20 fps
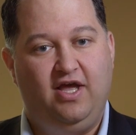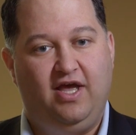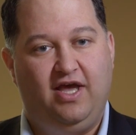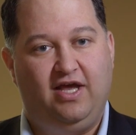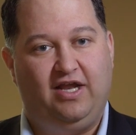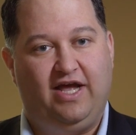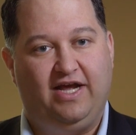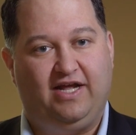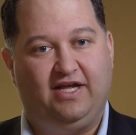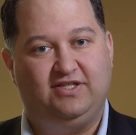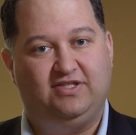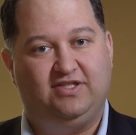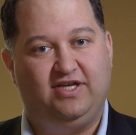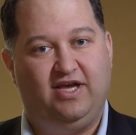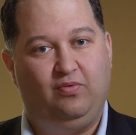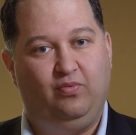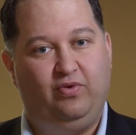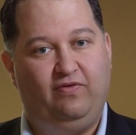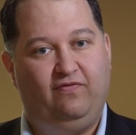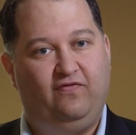and like I
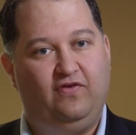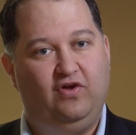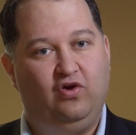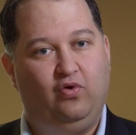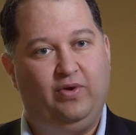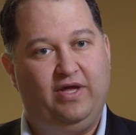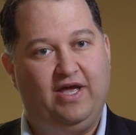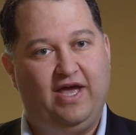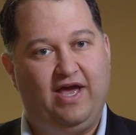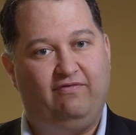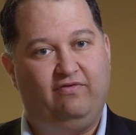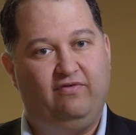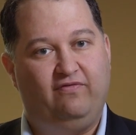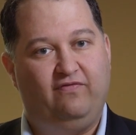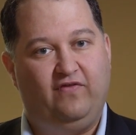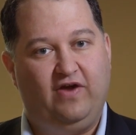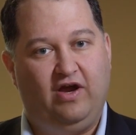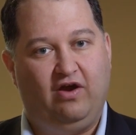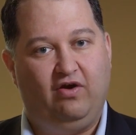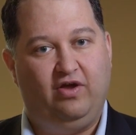said, we feel we have a
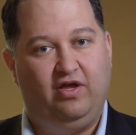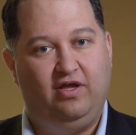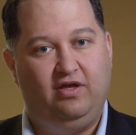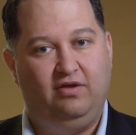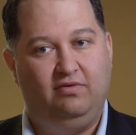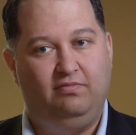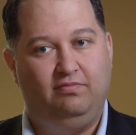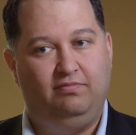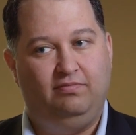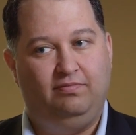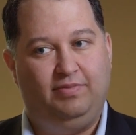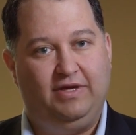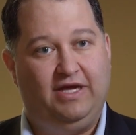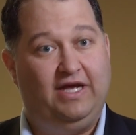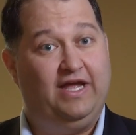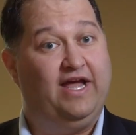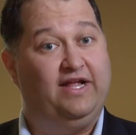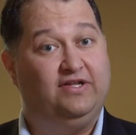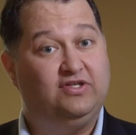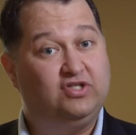very big
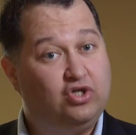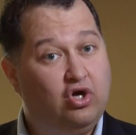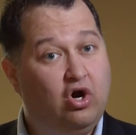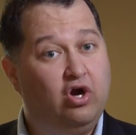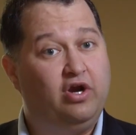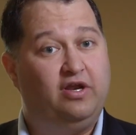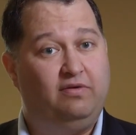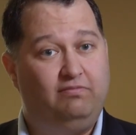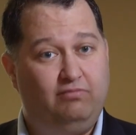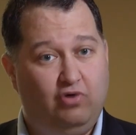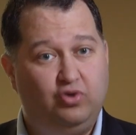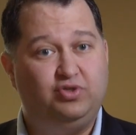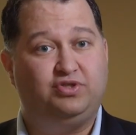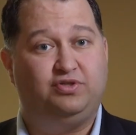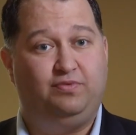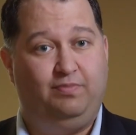head start in most